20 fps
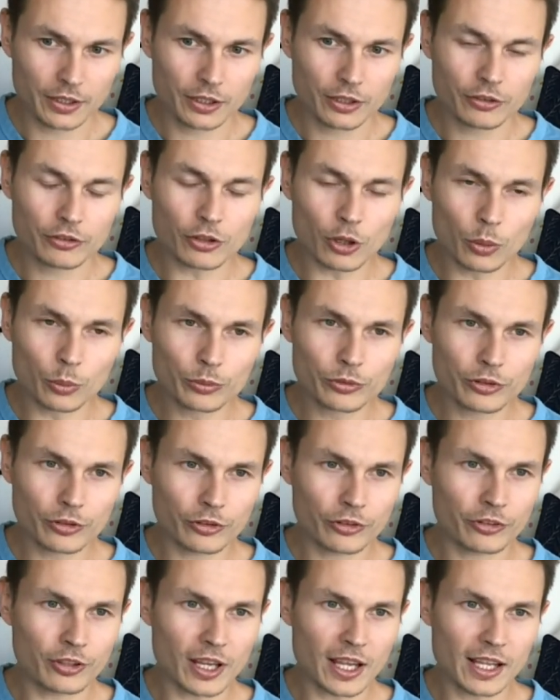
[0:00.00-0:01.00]
Don't
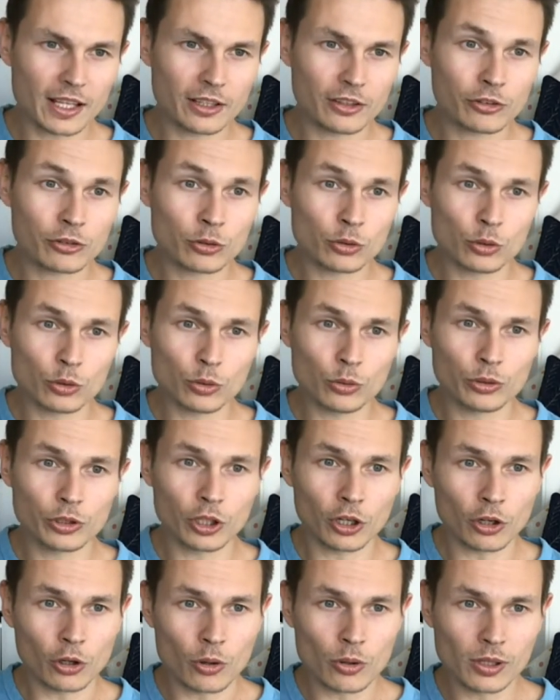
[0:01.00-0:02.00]
send to your
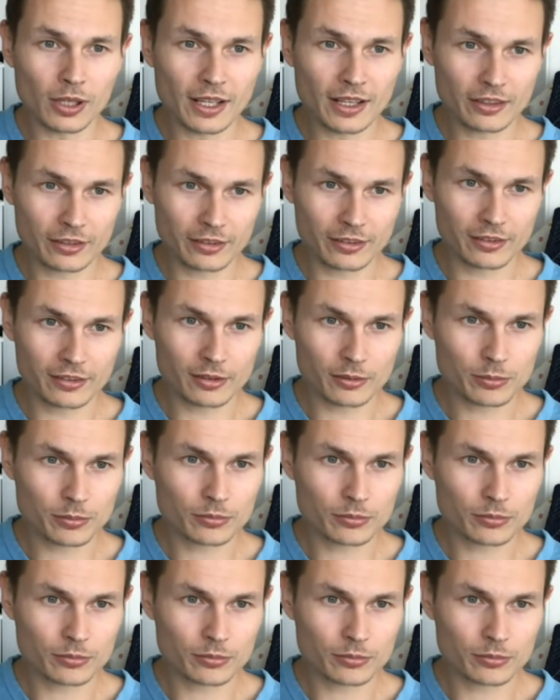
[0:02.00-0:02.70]
whole list.